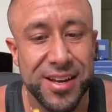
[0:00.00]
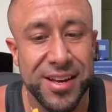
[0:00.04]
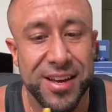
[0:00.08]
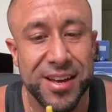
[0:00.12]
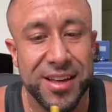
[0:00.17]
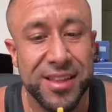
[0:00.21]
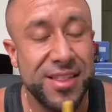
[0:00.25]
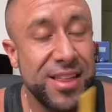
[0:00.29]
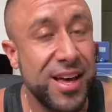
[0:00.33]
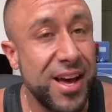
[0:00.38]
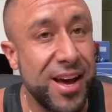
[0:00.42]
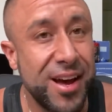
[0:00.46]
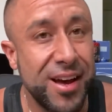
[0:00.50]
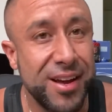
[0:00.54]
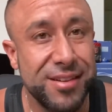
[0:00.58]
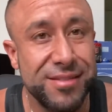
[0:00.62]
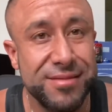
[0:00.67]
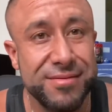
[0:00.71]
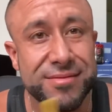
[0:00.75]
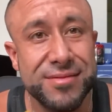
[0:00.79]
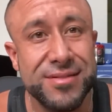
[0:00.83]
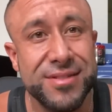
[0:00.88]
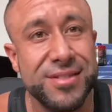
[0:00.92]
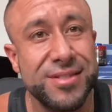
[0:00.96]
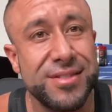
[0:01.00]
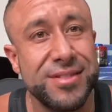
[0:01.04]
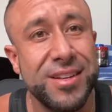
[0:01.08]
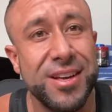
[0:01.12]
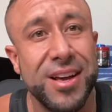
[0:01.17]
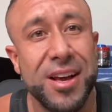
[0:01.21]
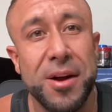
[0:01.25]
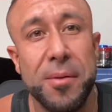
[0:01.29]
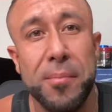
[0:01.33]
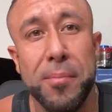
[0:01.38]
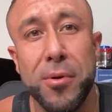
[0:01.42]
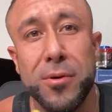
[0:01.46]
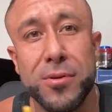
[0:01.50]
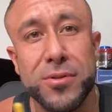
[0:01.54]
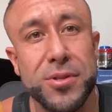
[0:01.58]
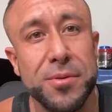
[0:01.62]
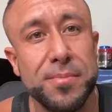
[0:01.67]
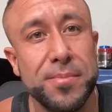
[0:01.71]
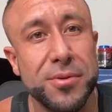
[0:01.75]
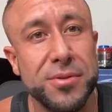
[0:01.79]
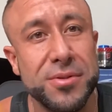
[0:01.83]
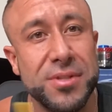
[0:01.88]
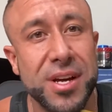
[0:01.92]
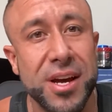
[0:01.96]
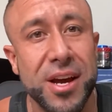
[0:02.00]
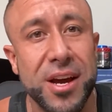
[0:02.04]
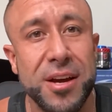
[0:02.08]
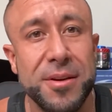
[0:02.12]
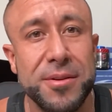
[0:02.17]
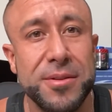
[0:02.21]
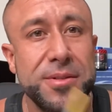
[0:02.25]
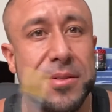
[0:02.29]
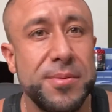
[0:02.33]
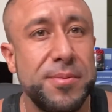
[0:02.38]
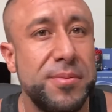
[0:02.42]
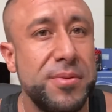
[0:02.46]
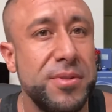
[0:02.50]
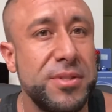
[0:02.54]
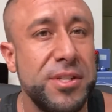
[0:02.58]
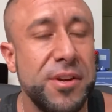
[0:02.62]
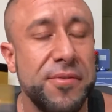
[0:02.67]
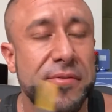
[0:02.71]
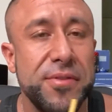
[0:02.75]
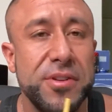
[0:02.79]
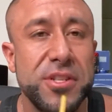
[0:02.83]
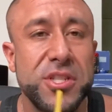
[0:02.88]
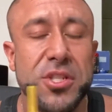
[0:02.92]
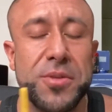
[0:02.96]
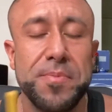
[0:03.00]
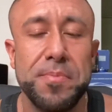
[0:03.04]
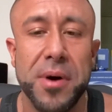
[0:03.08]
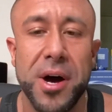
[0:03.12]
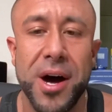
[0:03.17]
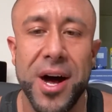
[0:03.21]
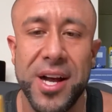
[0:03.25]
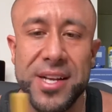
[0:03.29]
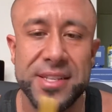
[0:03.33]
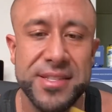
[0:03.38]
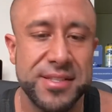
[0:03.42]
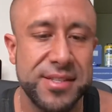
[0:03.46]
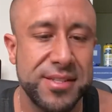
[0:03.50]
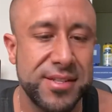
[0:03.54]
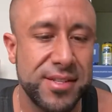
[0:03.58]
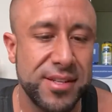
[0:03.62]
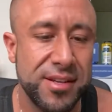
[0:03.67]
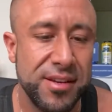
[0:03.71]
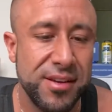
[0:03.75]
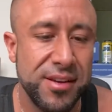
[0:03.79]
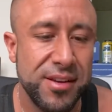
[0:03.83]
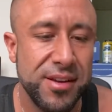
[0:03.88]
that multiple times, different spots.